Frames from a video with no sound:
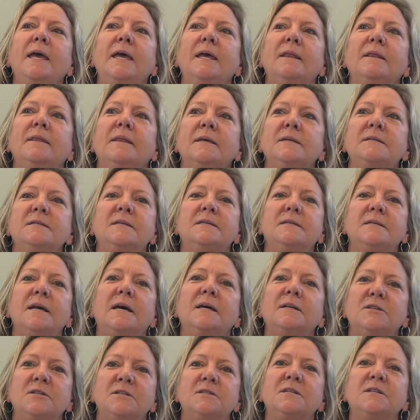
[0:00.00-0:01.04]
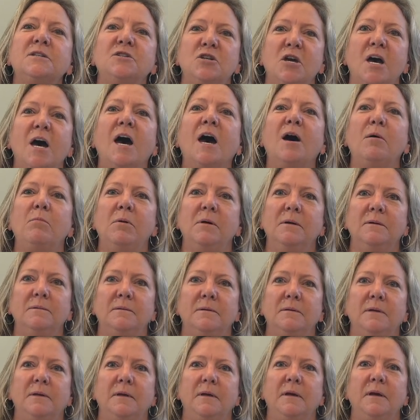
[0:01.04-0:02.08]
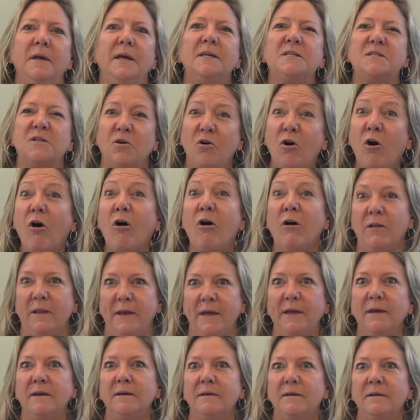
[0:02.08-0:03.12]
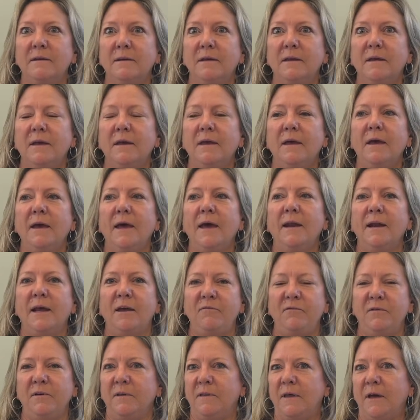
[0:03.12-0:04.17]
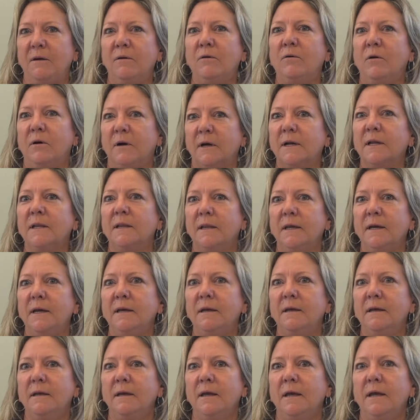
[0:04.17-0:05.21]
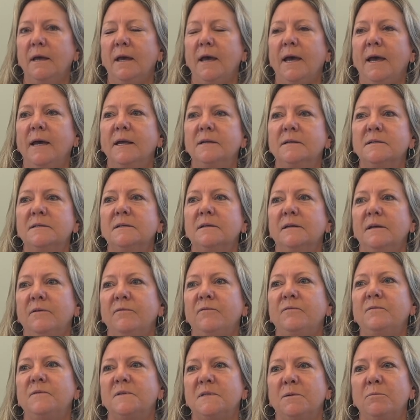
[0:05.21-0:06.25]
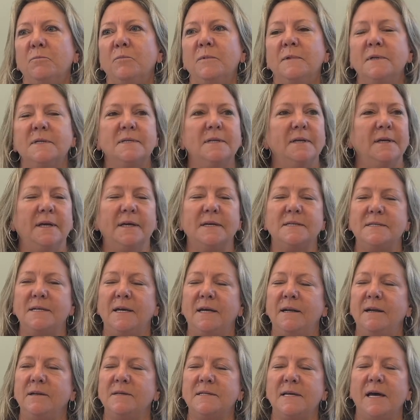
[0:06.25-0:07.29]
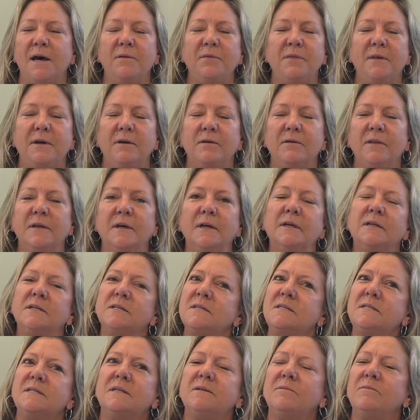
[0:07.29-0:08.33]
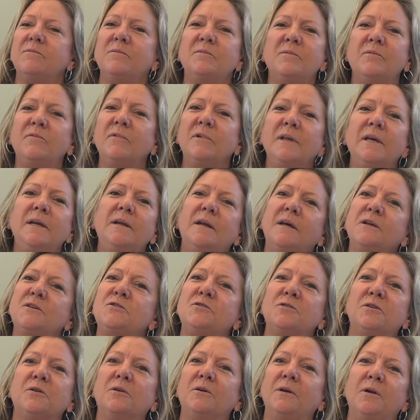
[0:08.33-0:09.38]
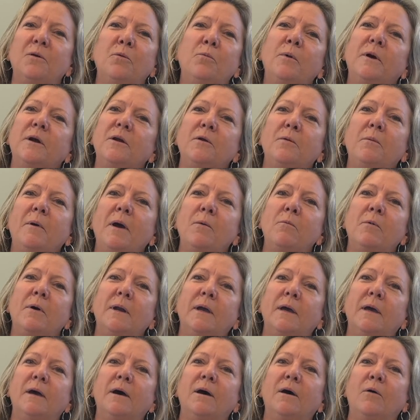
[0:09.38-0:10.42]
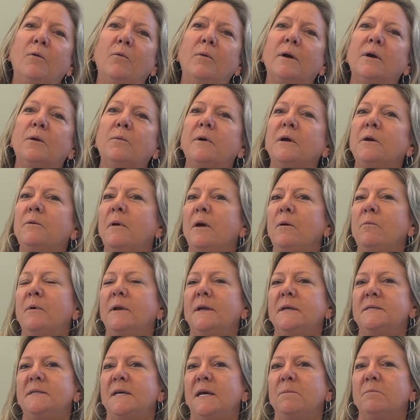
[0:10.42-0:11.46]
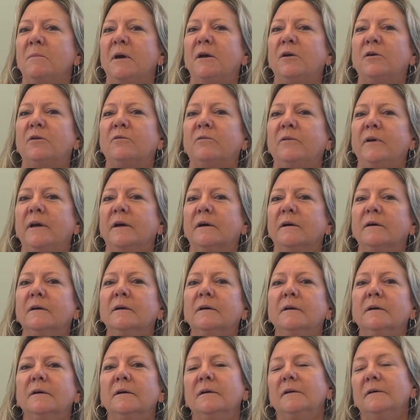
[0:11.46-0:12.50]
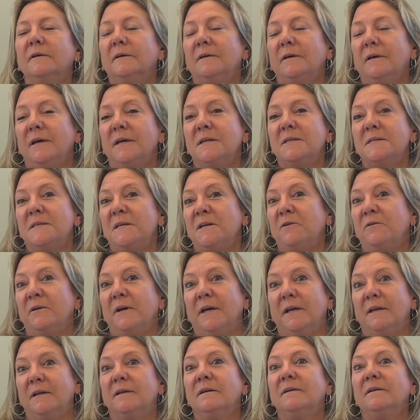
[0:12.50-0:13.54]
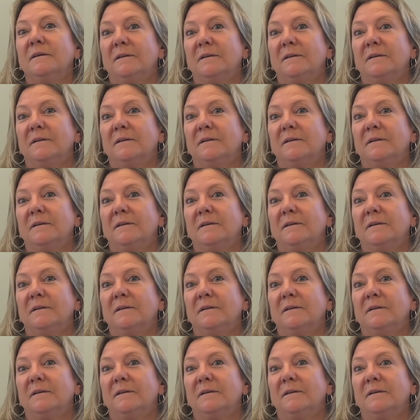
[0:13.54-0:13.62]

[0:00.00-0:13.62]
This is not just a job. It's a calling. And I feel that wholeheartedly. And if someone's, like I said, is out there that just really not sure, you know, where do I want to go? Where do I want to take my career? Consider it.